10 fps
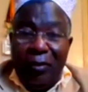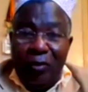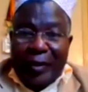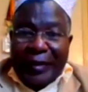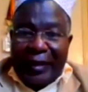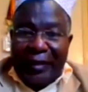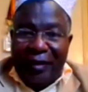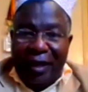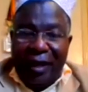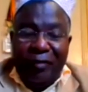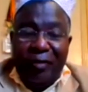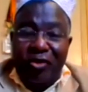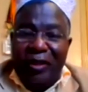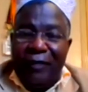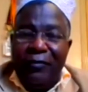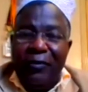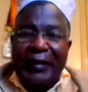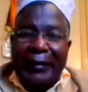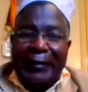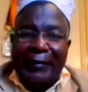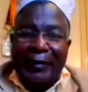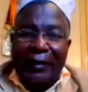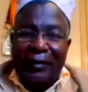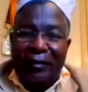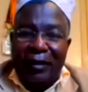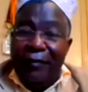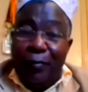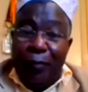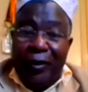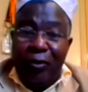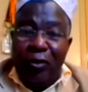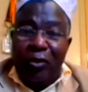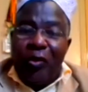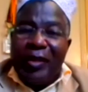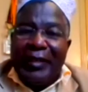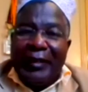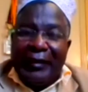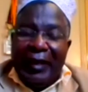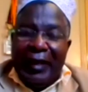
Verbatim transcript: questions, uh, administrative questions, and even political questions